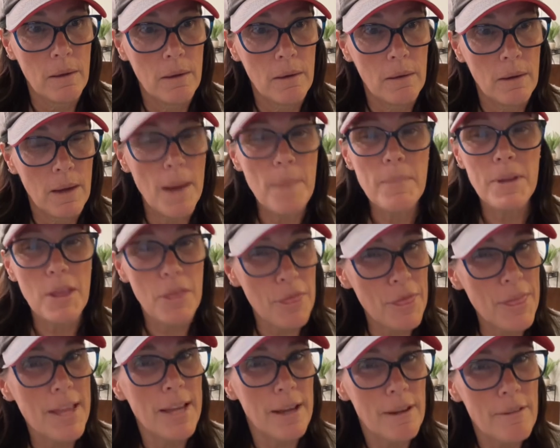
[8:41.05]
come to
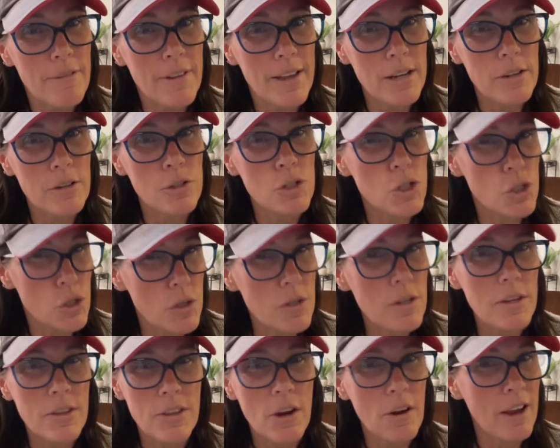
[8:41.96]
think of it,
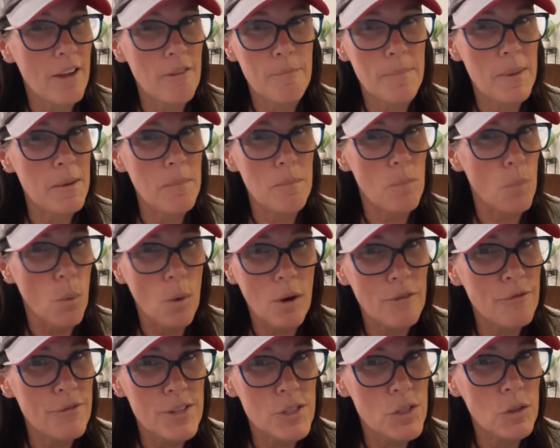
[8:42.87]
shouldn't there have been more
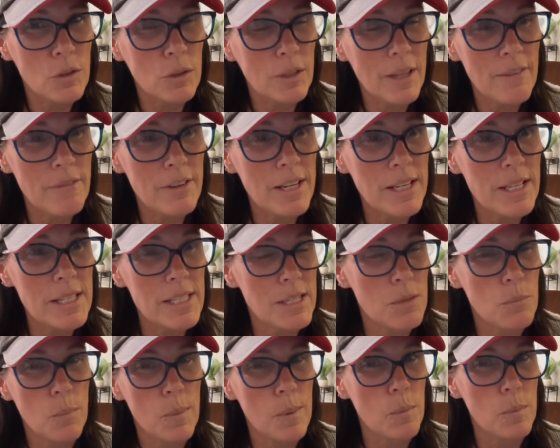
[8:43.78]
physical evidence?
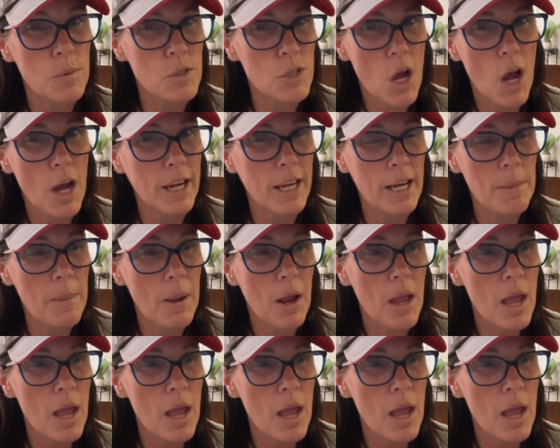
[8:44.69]
And we were talking about,